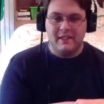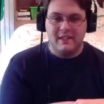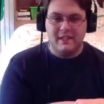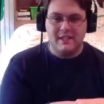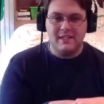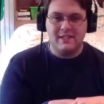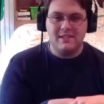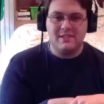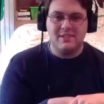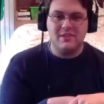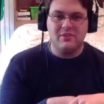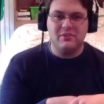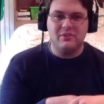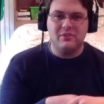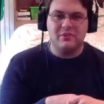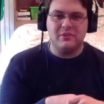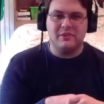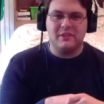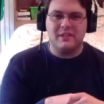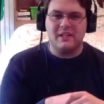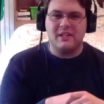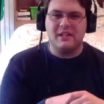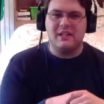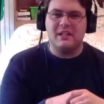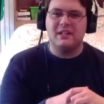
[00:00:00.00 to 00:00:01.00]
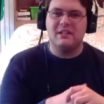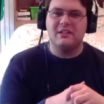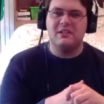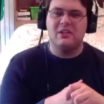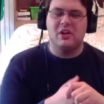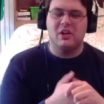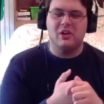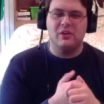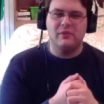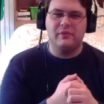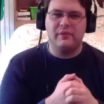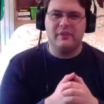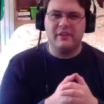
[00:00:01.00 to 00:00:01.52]
It's still early on.
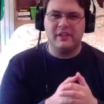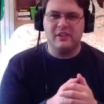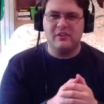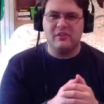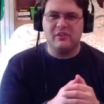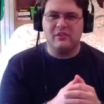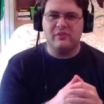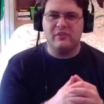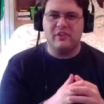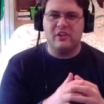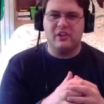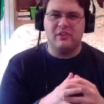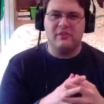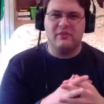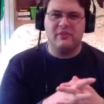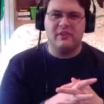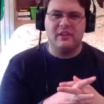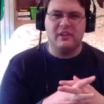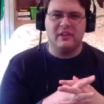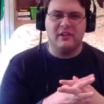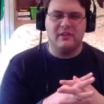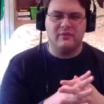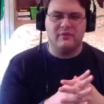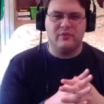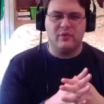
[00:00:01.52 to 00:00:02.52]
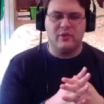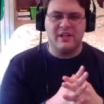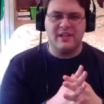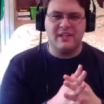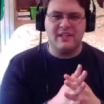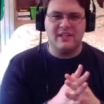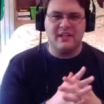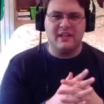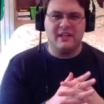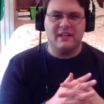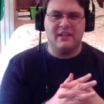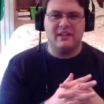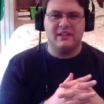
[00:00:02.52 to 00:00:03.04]
Hopefully it'll avoid
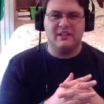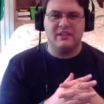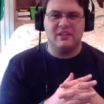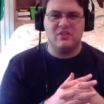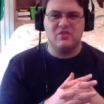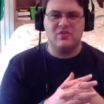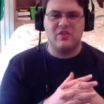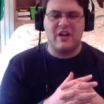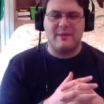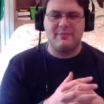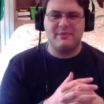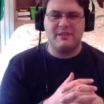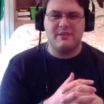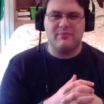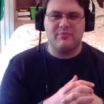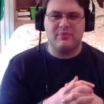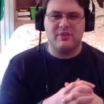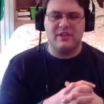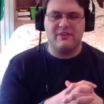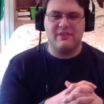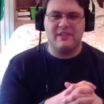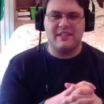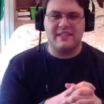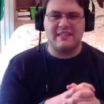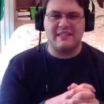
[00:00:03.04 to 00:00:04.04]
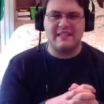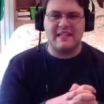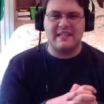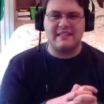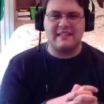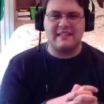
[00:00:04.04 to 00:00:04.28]
the traps of previous